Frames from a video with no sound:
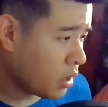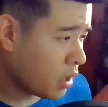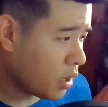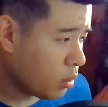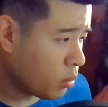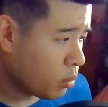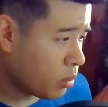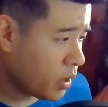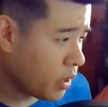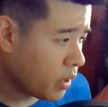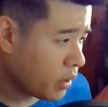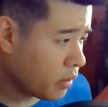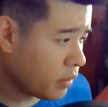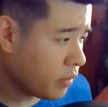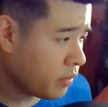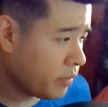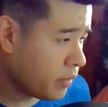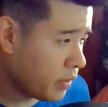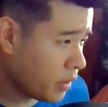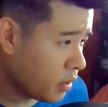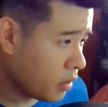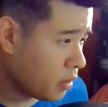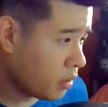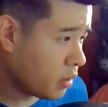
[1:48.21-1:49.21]
I wanna
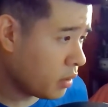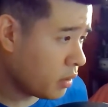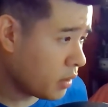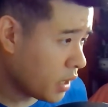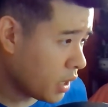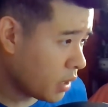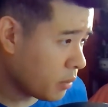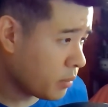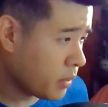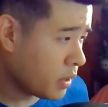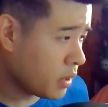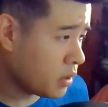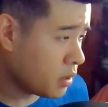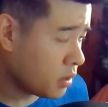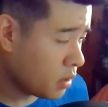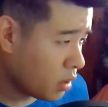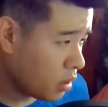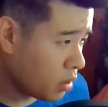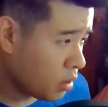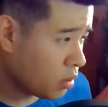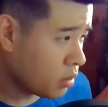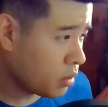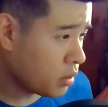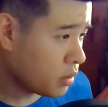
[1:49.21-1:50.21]
feel like my
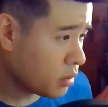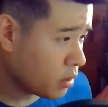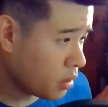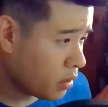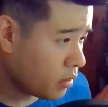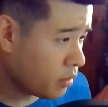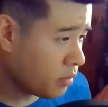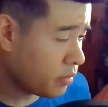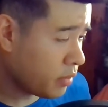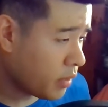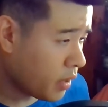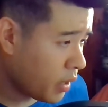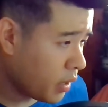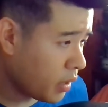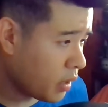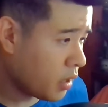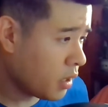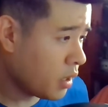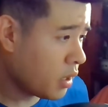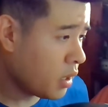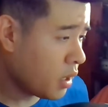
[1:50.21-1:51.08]
soul's on fire.